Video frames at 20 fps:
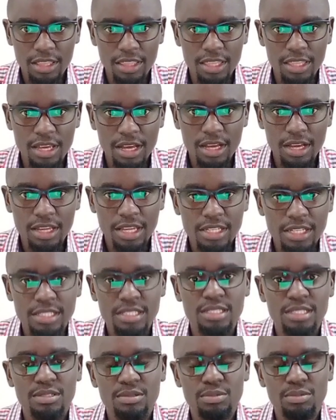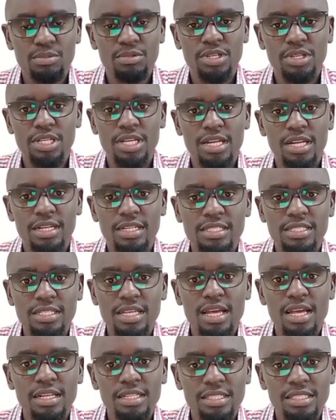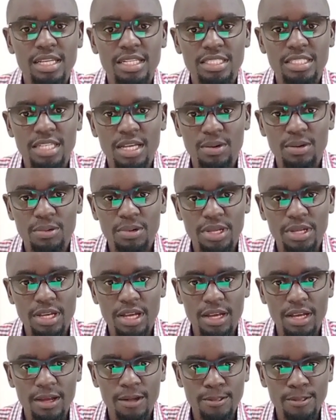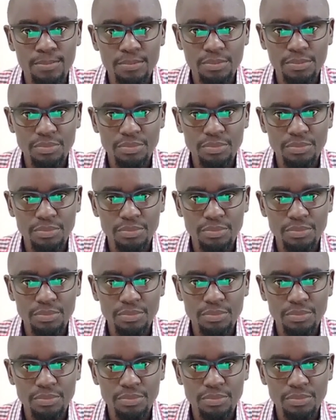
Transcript: There, yes, we understand that we are